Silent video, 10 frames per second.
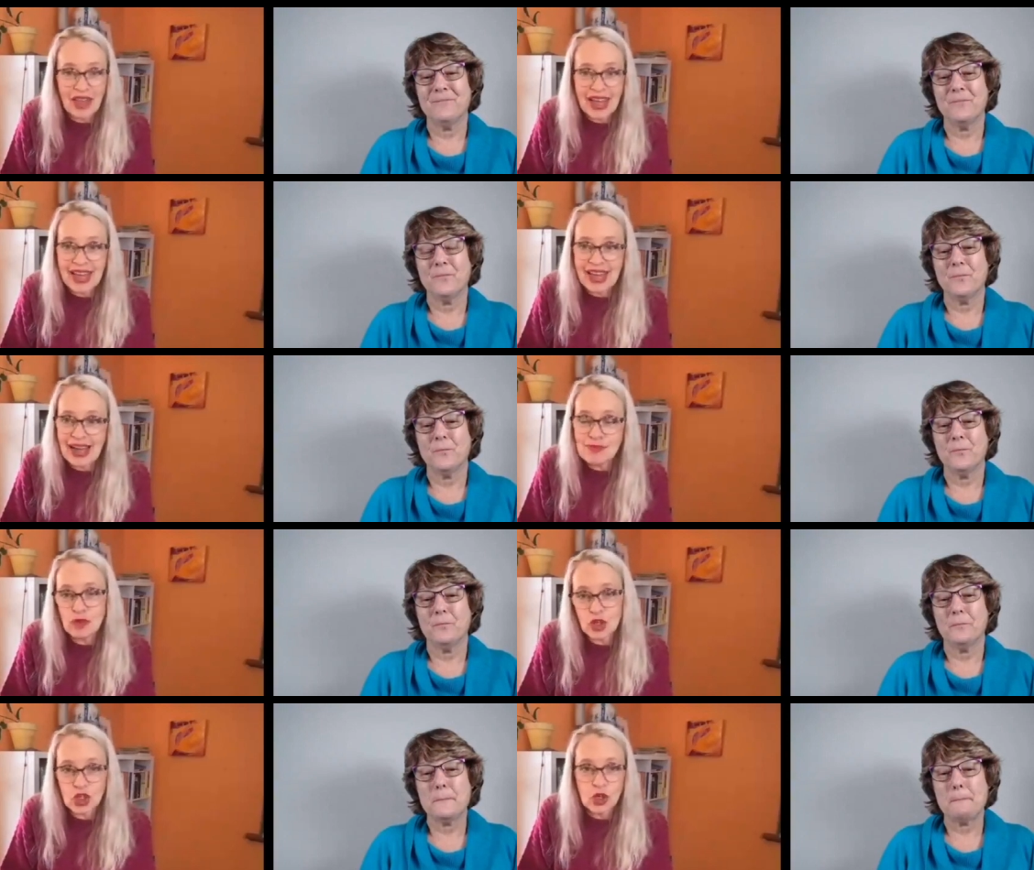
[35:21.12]
Speaker 1: there. I'm
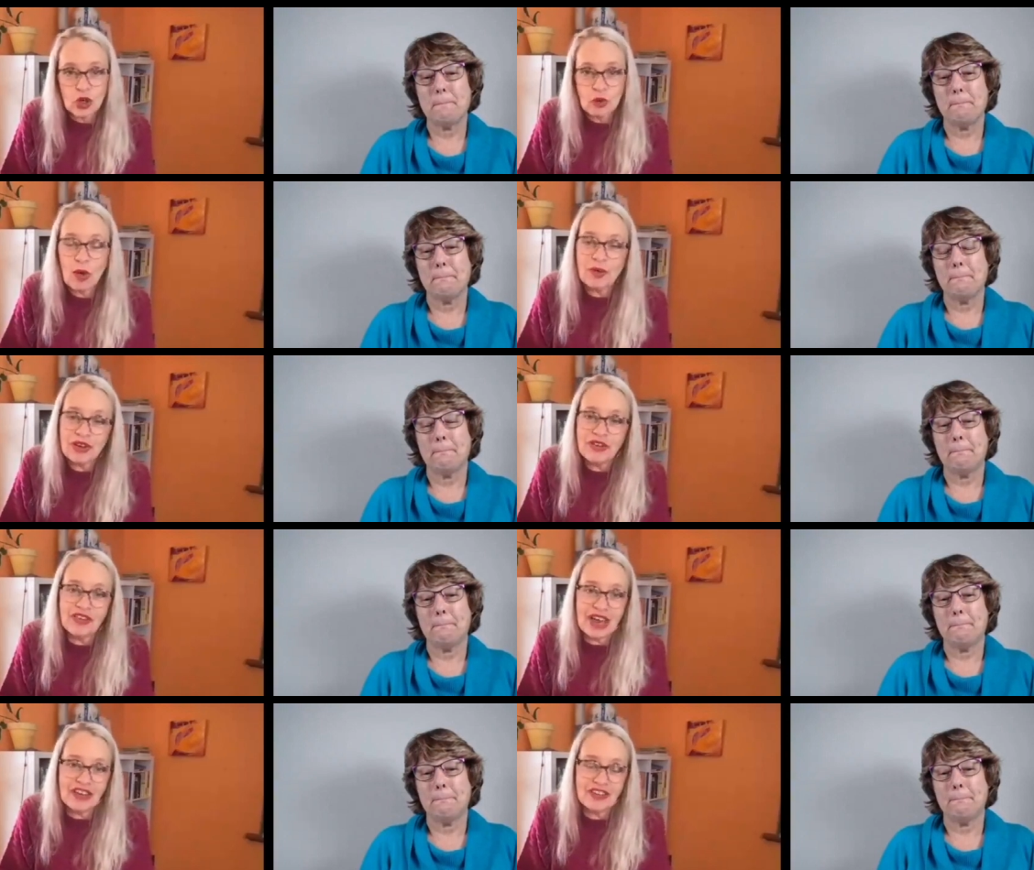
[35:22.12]
not sure. What would you
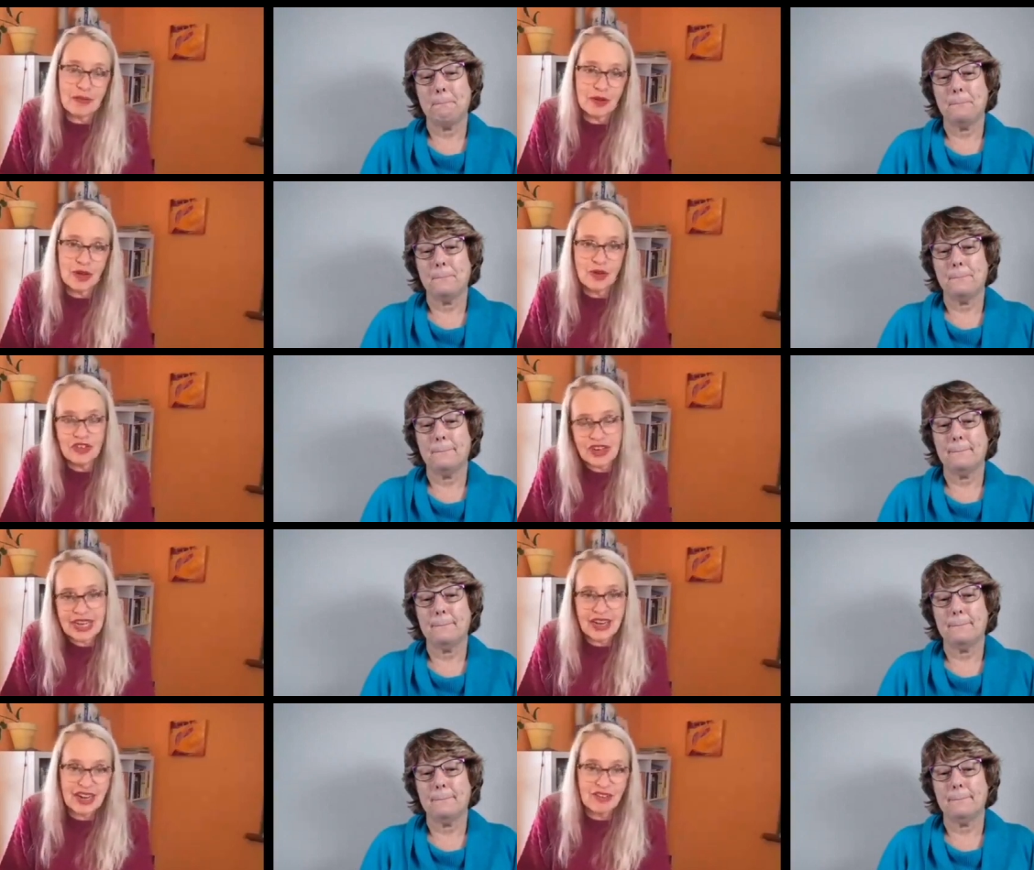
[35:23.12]
say to someone who's
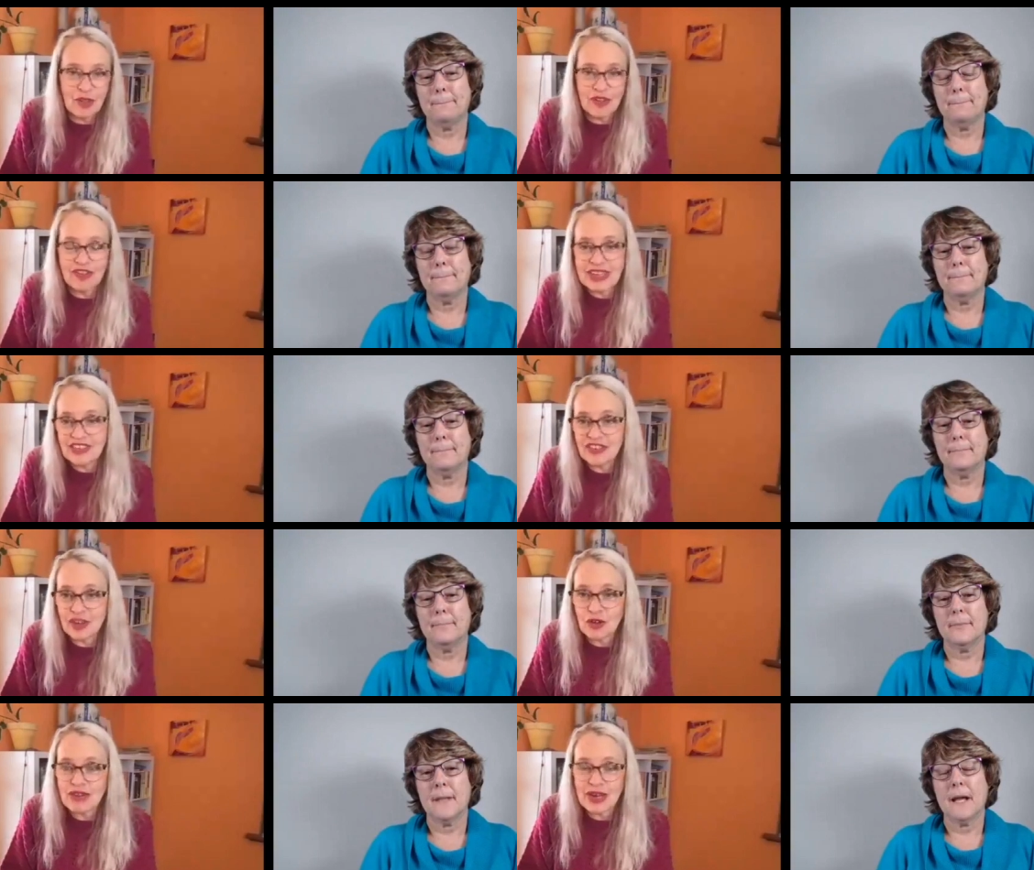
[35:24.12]
sitting kind of on the fence? They're
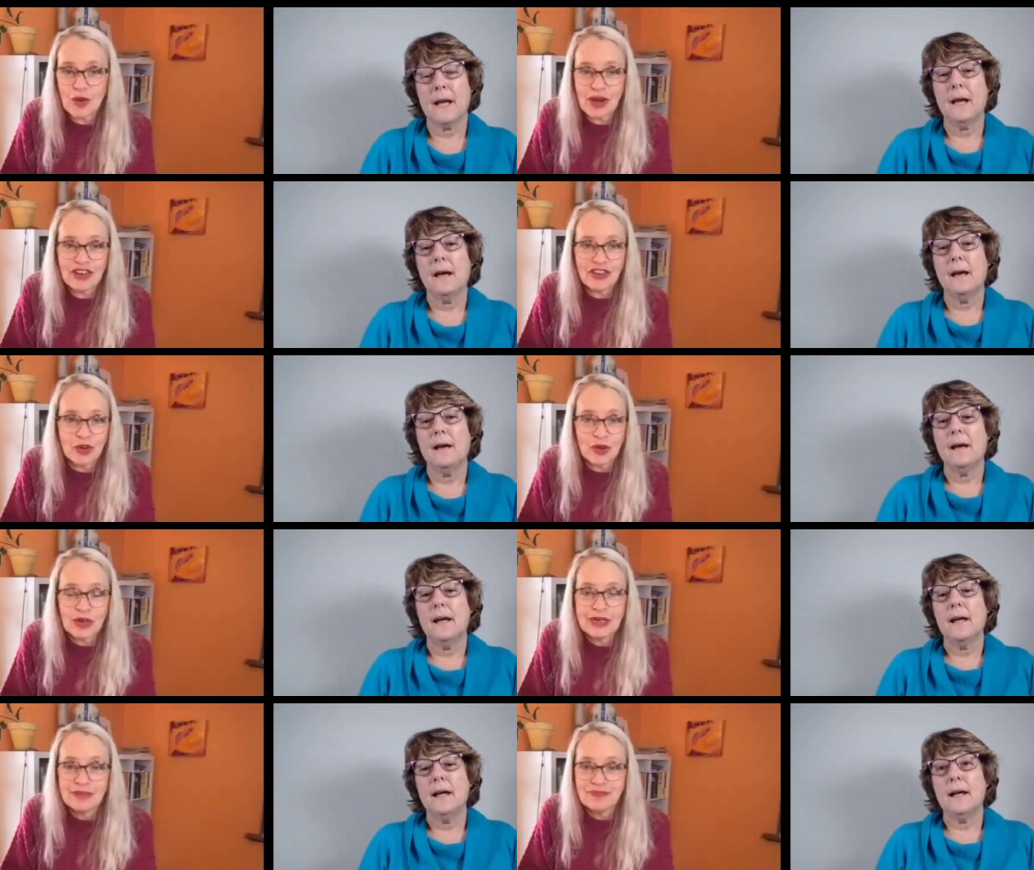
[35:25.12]
not really quite
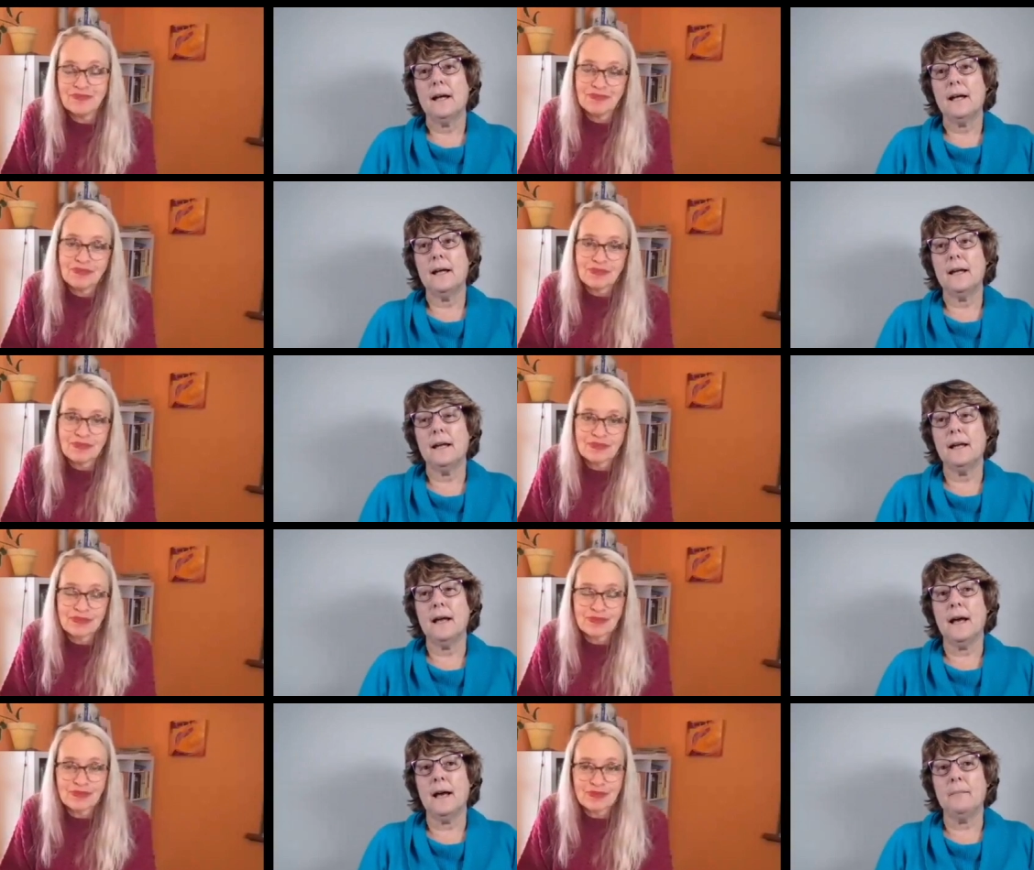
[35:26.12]
sure.
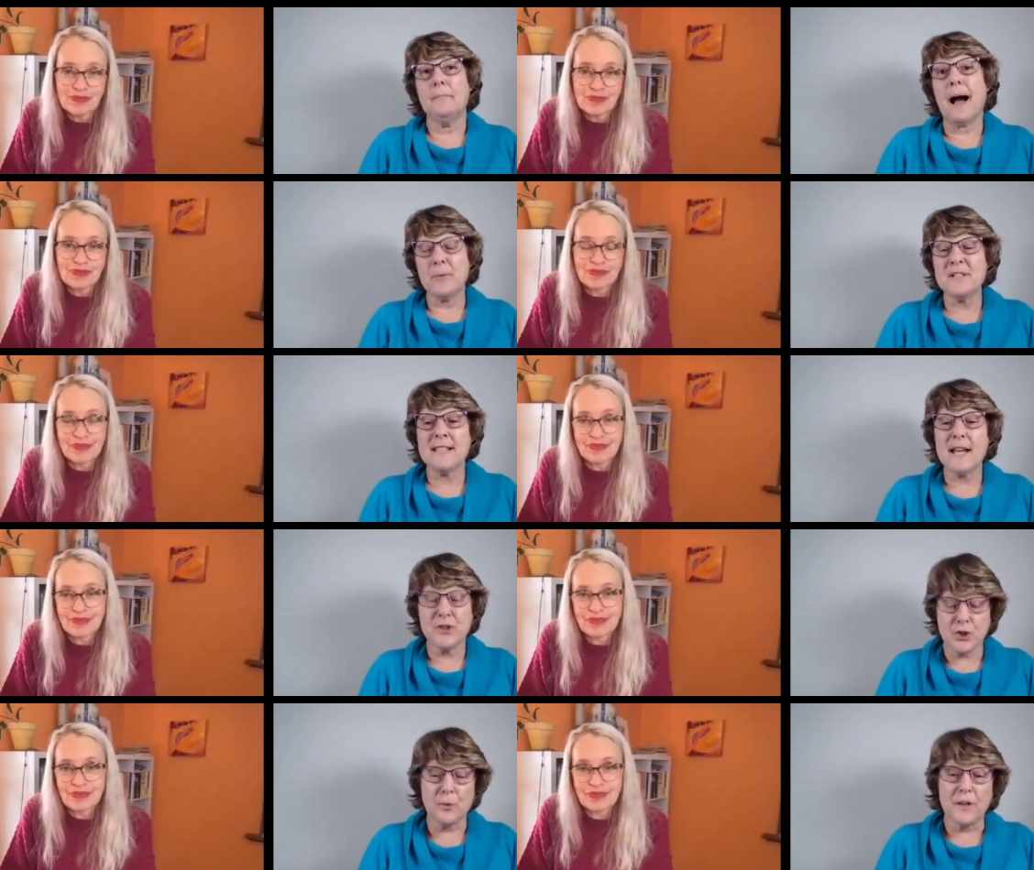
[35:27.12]
Speaker 2: Um, I would
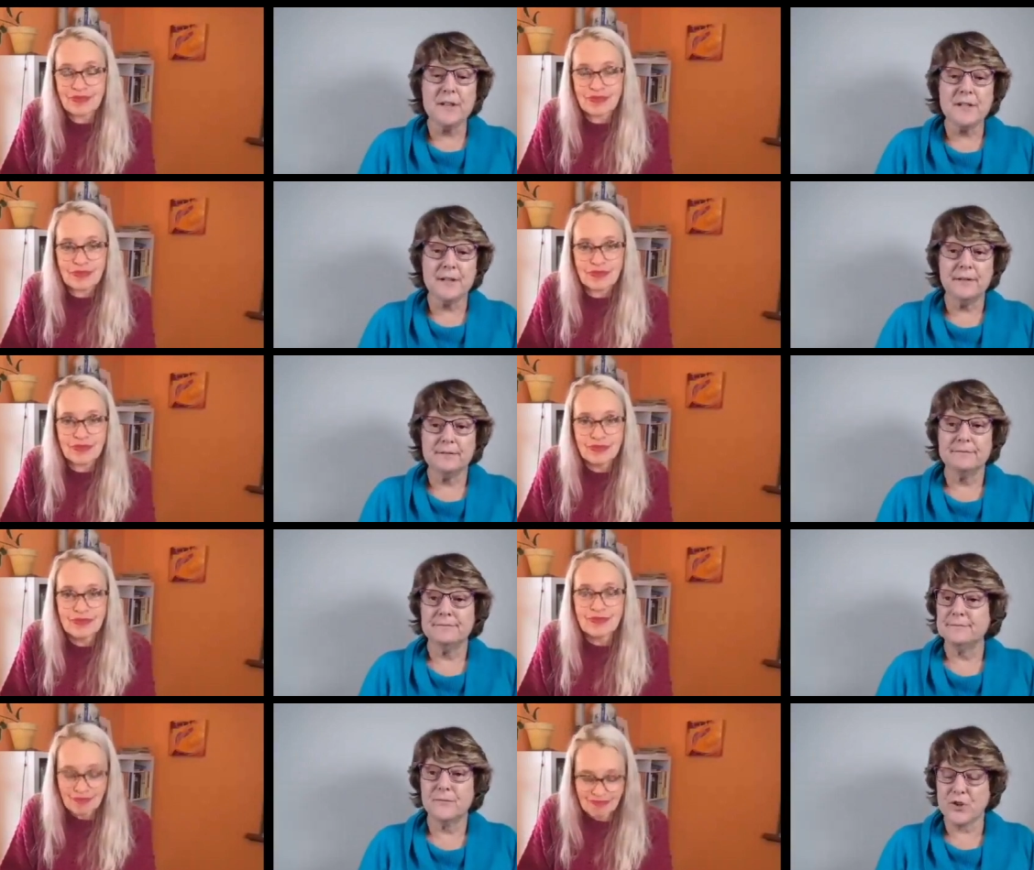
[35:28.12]
say do it.
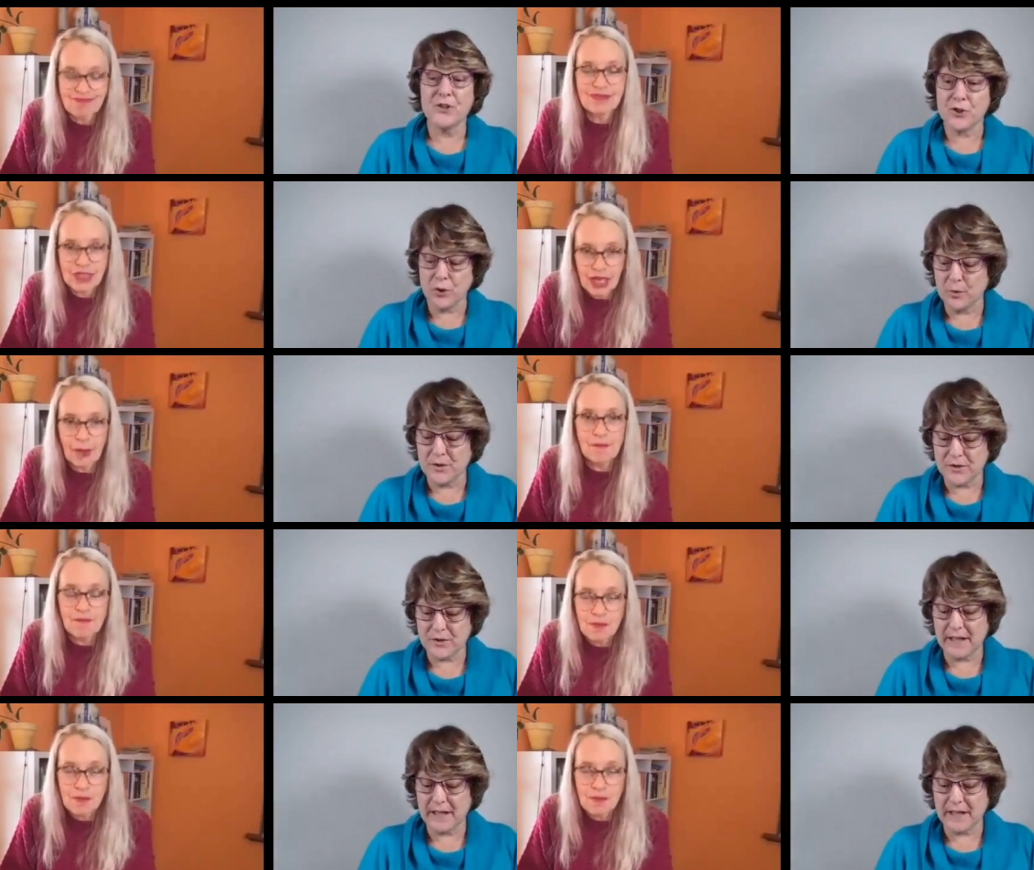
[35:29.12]
Just do it,